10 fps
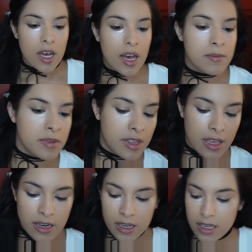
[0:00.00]
I'm
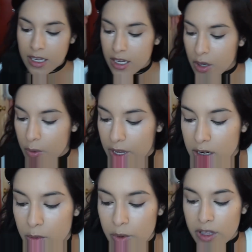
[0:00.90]
then gonna go
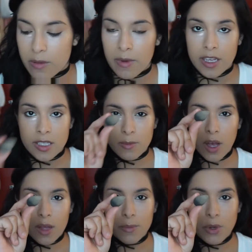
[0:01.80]
in with my
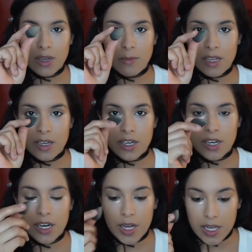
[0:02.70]
small beauty
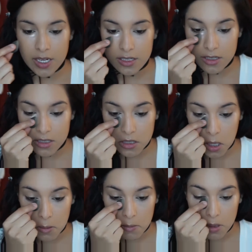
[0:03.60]
blender and just
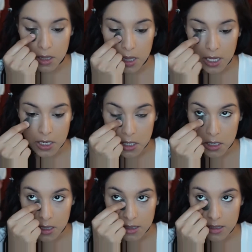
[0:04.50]
blend
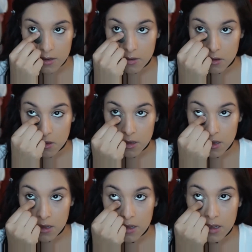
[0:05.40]
a little
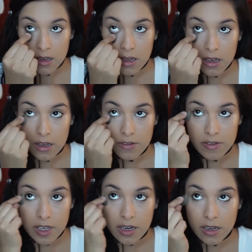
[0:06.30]

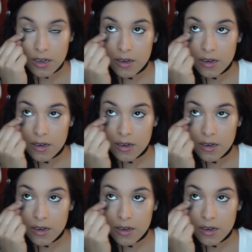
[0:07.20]
of that